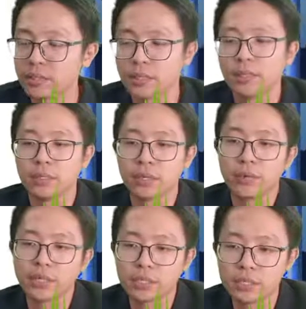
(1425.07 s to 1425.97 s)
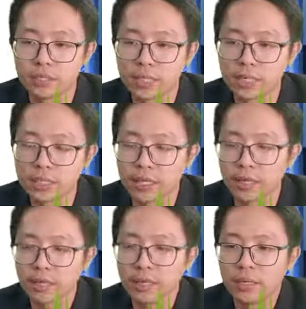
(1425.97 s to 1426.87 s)
The question says that
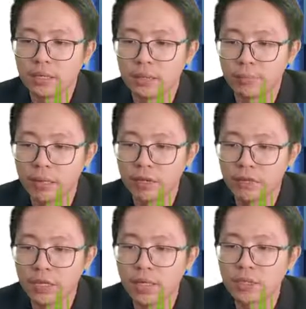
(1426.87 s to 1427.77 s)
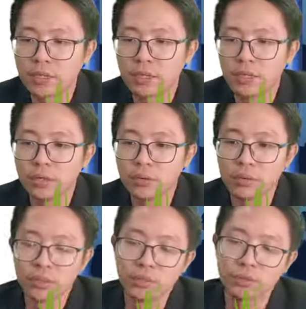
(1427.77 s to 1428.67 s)
magnification
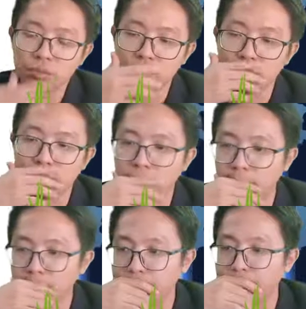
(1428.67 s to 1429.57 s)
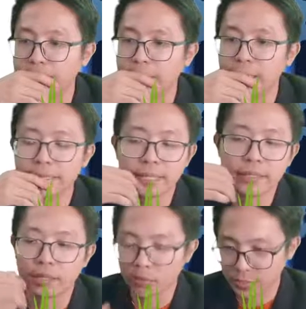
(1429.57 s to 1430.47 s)
equal to let's say the
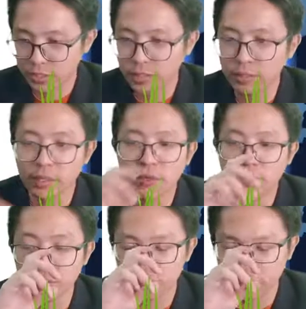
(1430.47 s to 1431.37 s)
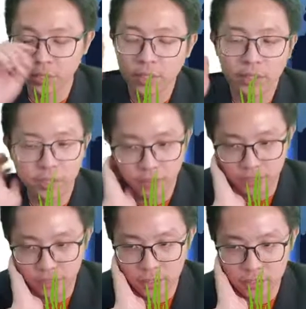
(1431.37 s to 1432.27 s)
question give you a
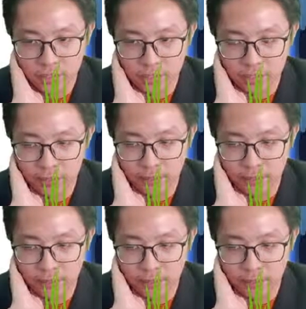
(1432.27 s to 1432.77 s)
hint -2.